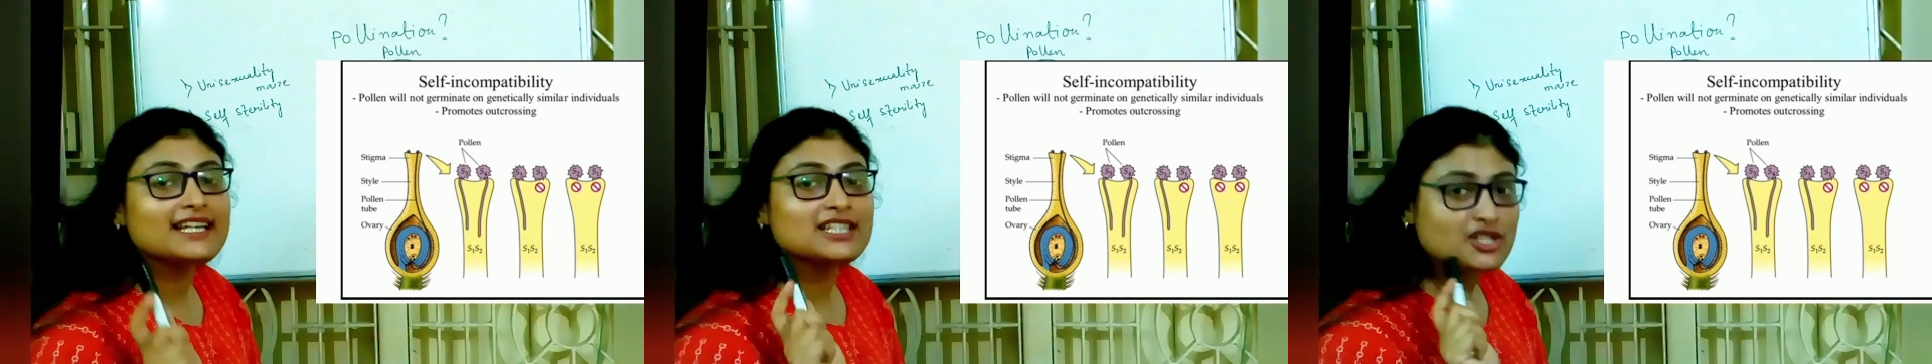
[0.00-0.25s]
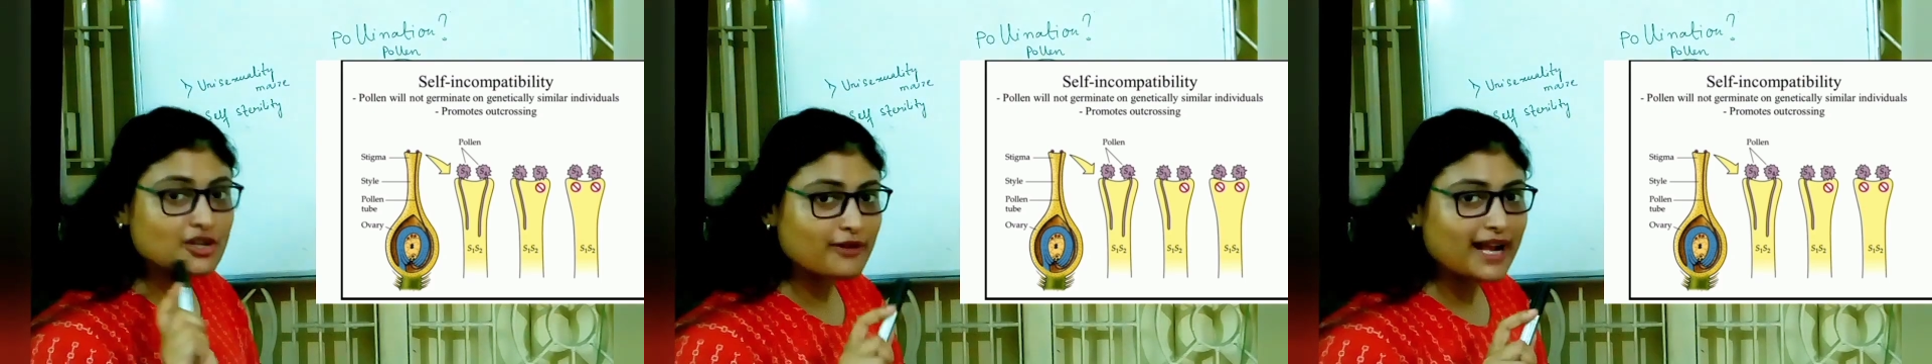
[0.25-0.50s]

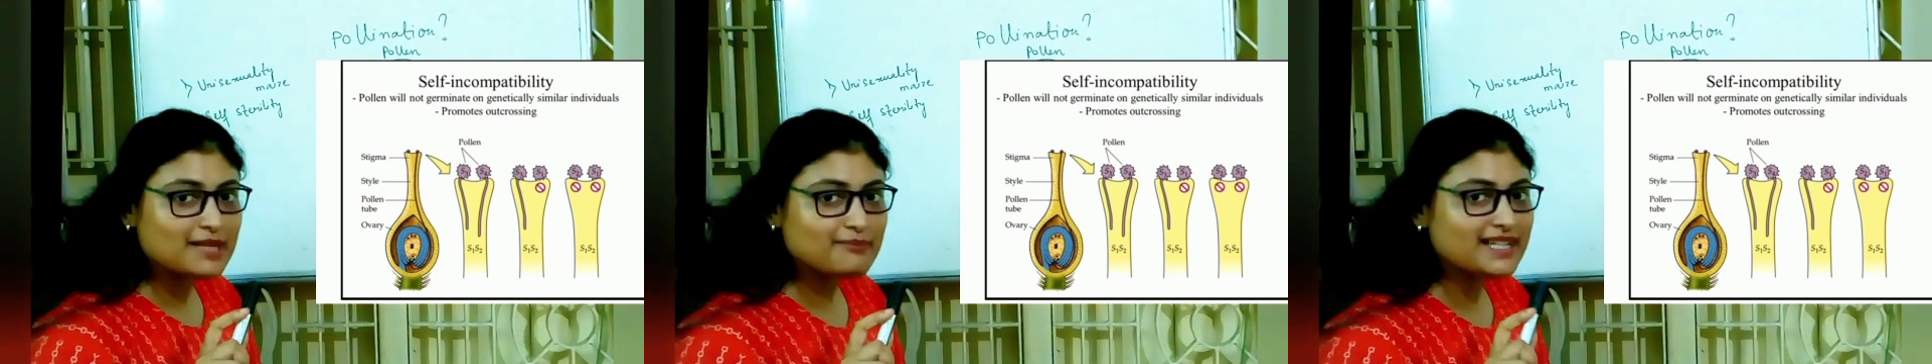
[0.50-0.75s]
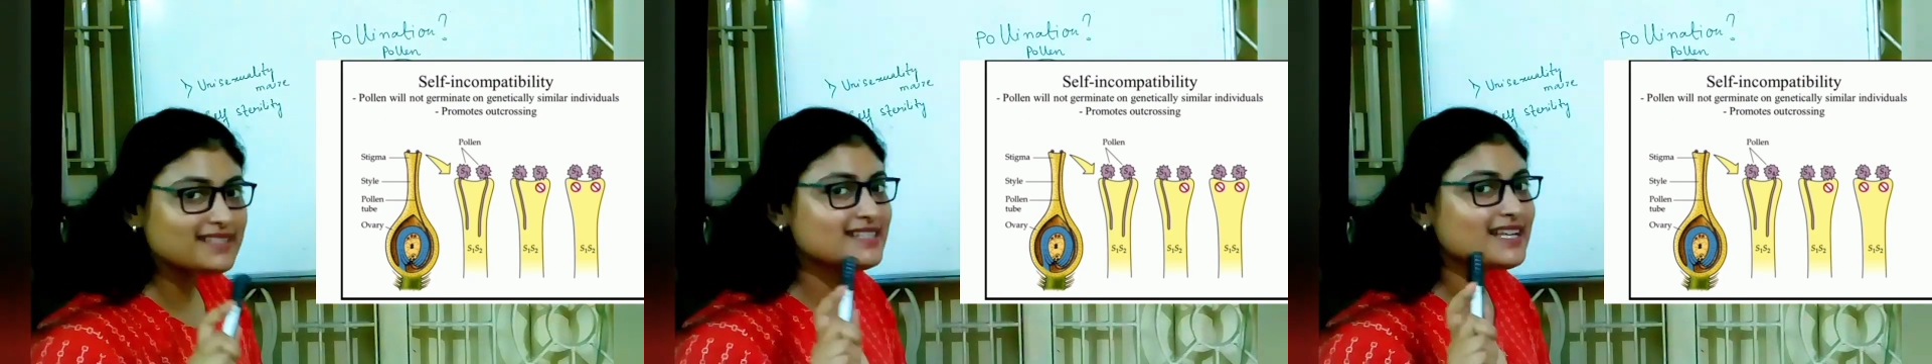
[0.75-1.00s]
Sterile
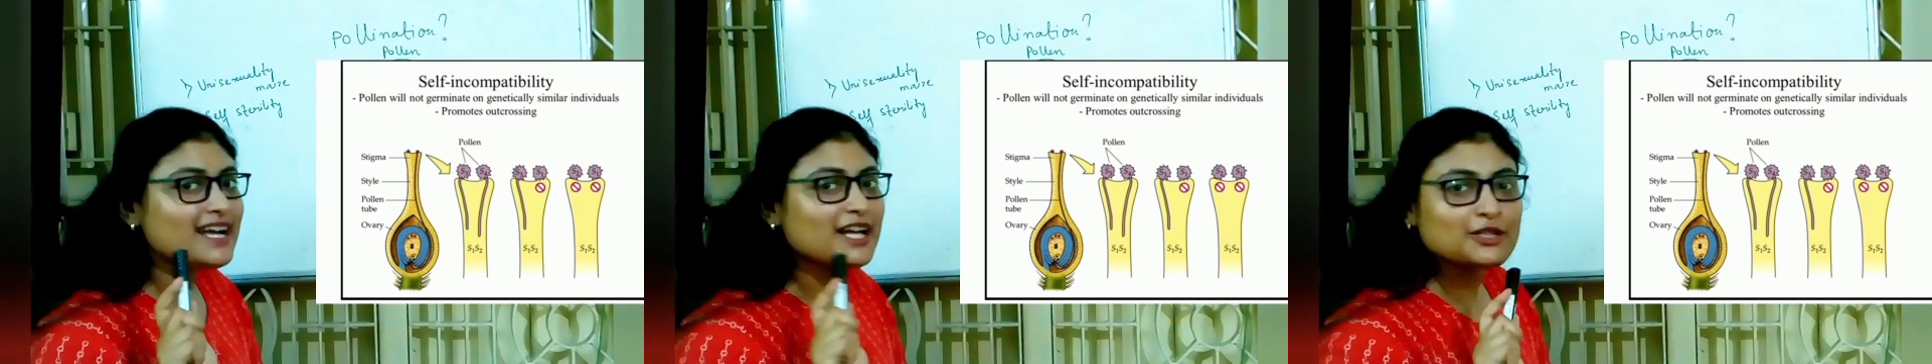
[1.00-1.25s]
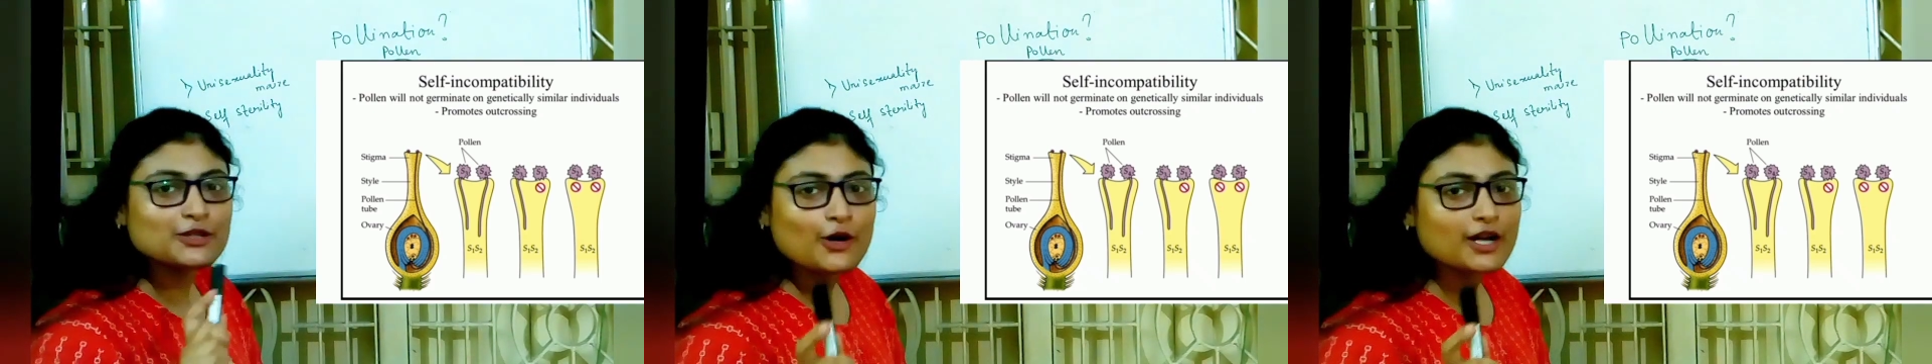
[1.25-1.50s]
means
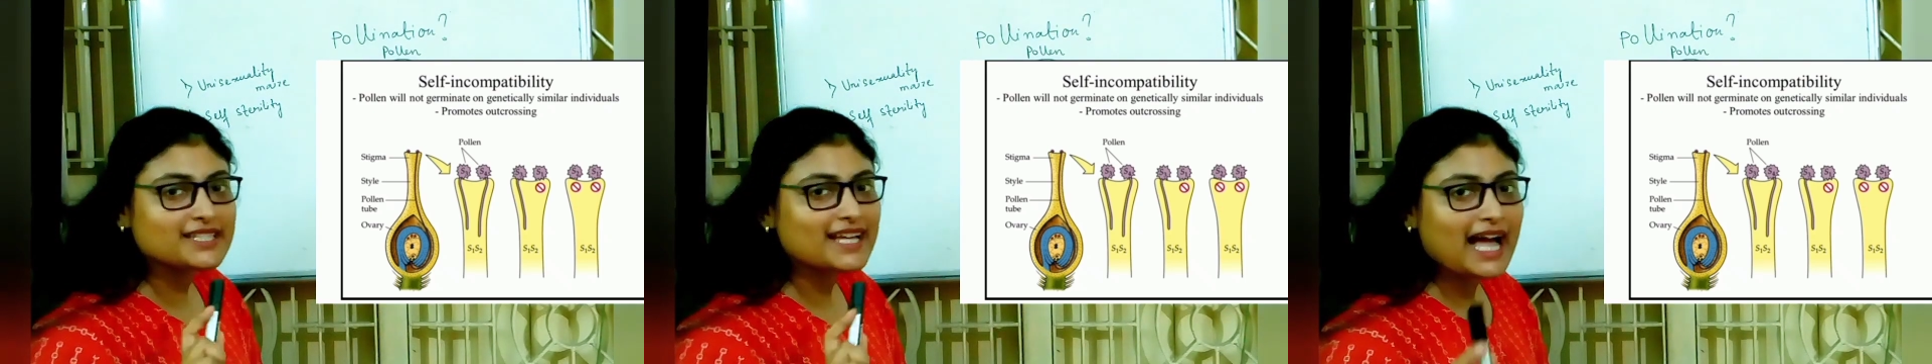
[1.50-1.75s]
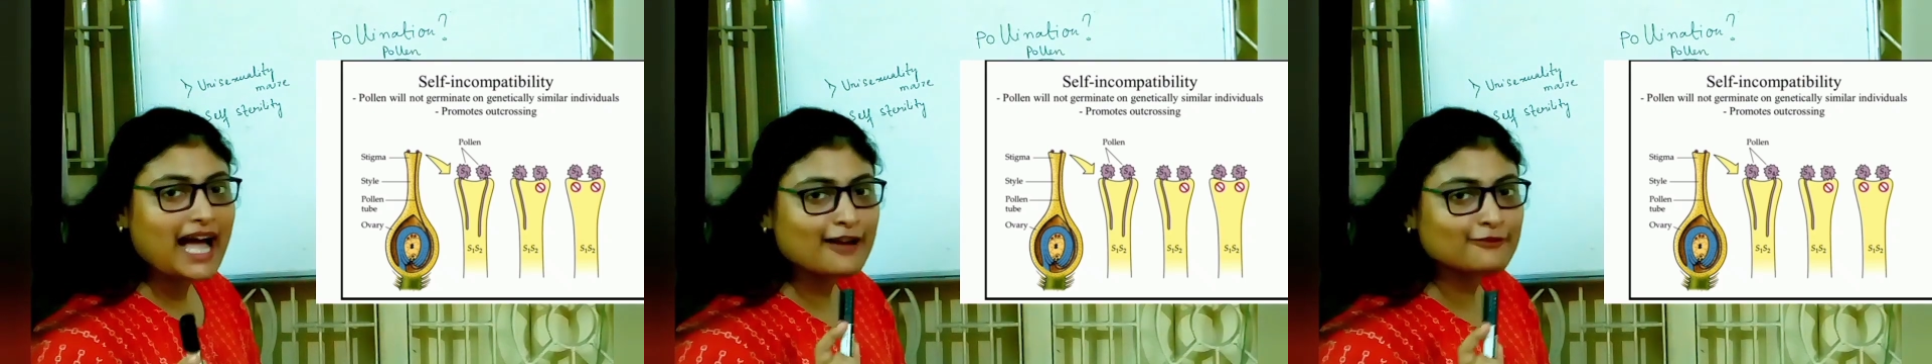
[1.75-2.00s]
not
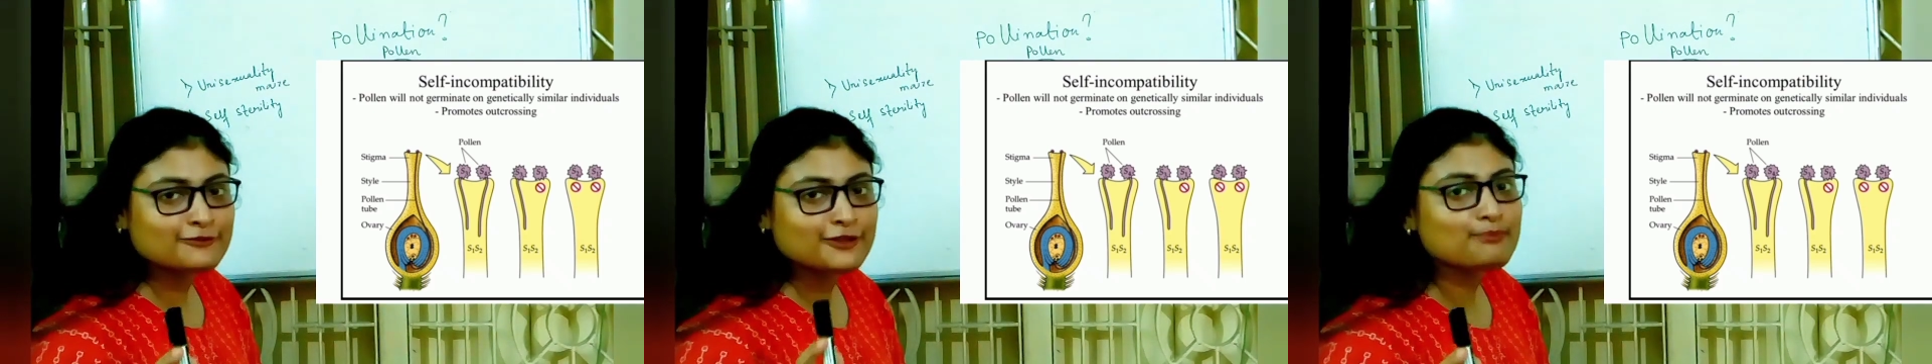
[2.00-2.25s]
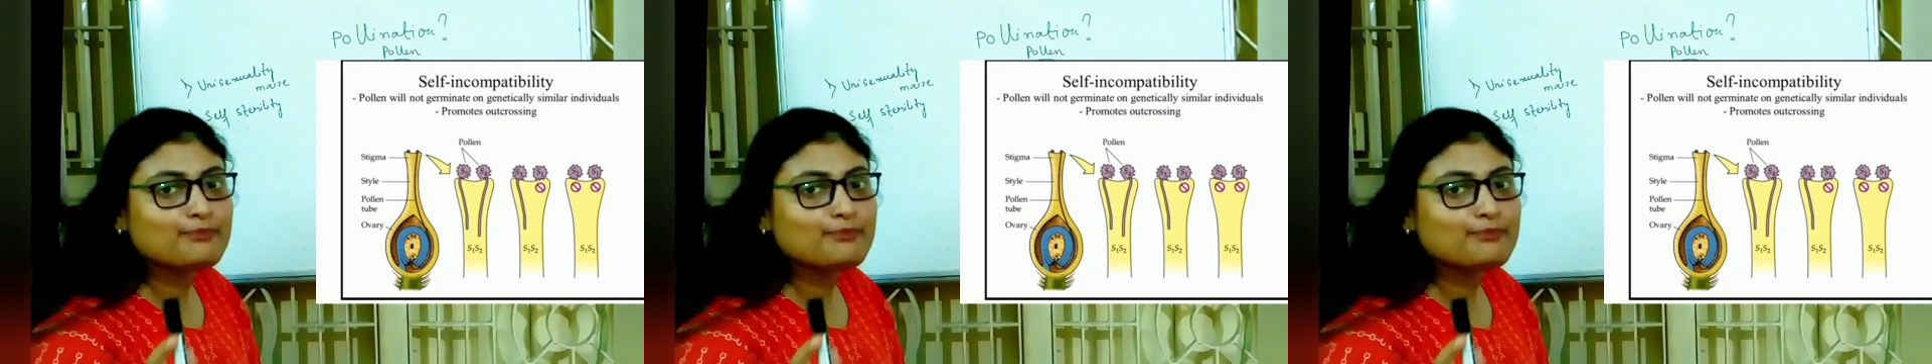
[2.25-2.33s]
have the